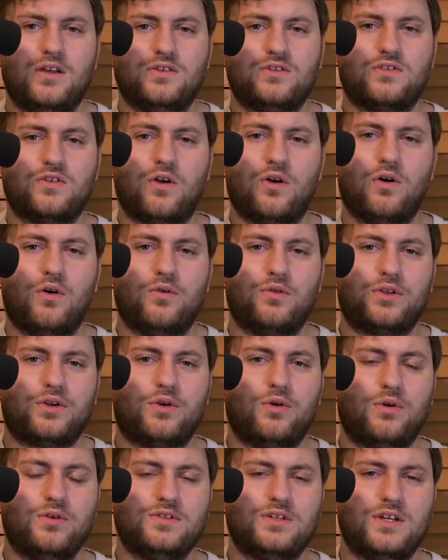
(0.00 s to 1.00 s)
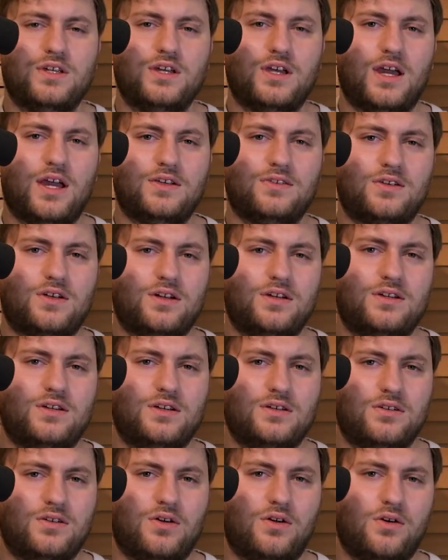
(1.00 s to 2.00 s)
So the chords that you guys are going to
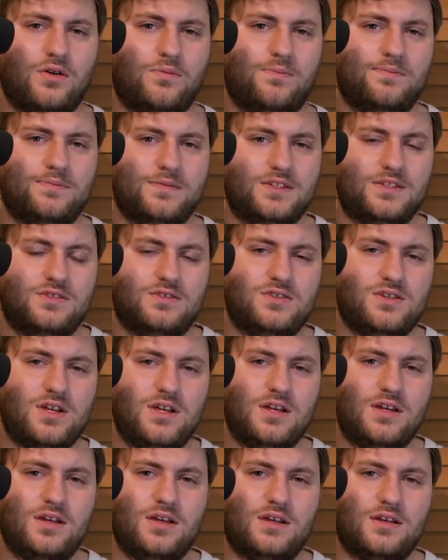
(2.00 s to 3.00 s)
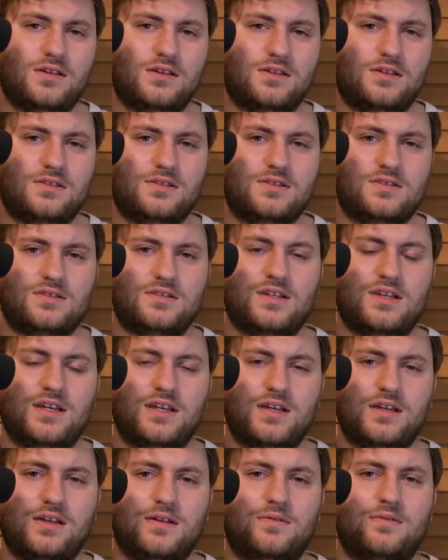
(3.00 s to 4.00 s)
need to know is G,
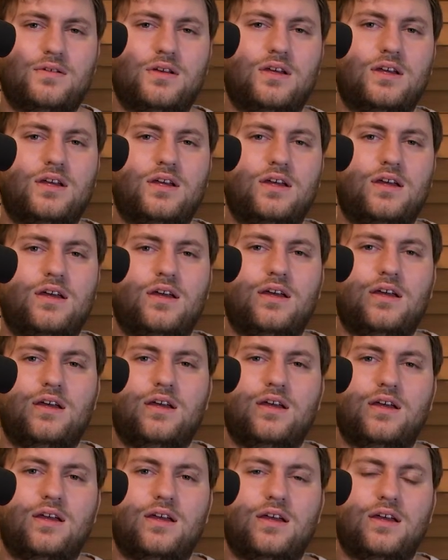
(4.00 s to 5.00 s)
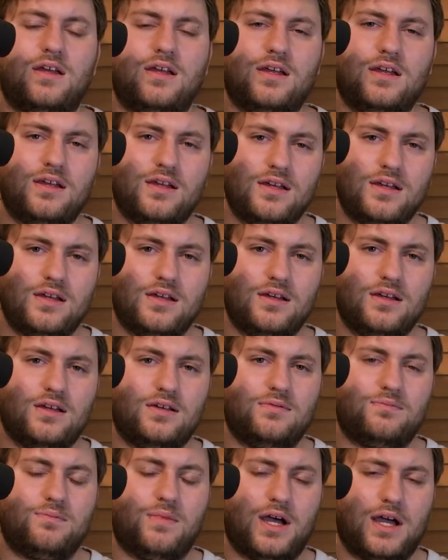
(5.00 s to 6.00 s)
C, E
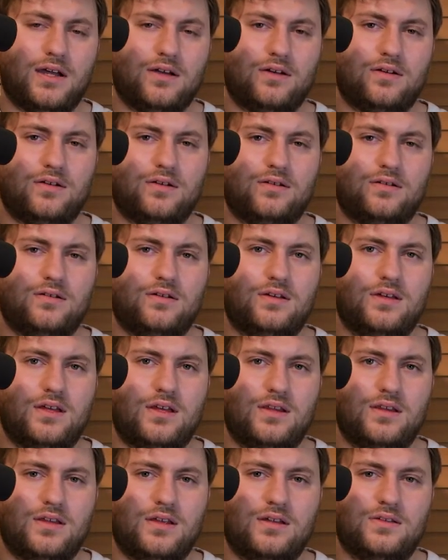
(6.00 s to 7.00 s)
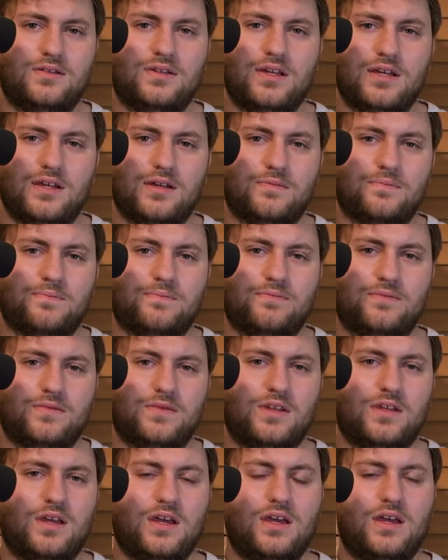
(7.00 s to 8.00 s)
minor, and then D.
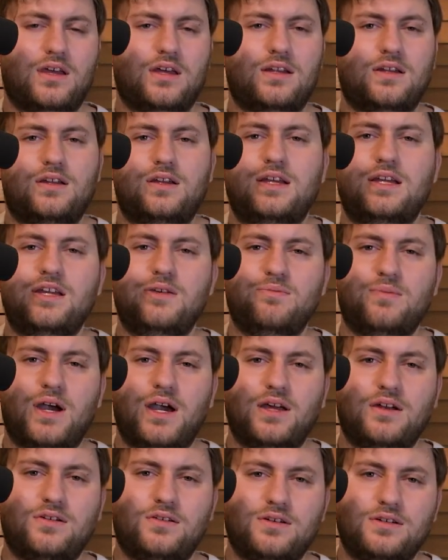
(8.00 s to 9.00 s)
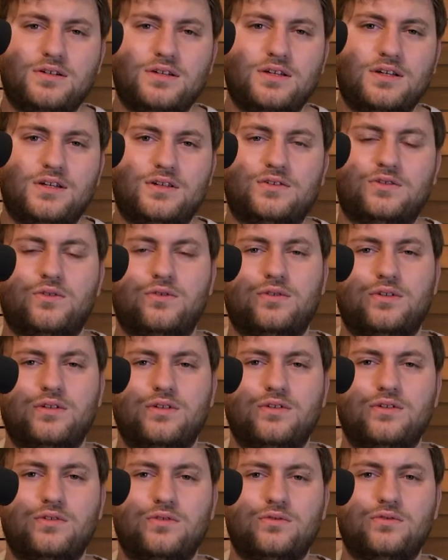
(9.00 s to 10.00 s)
And E minor and D is only
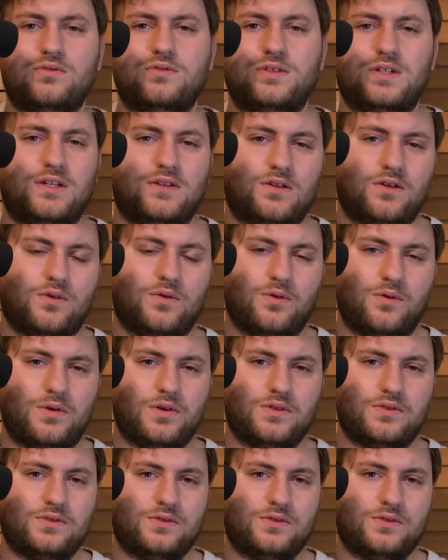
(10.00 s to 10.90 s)
used in the chorus.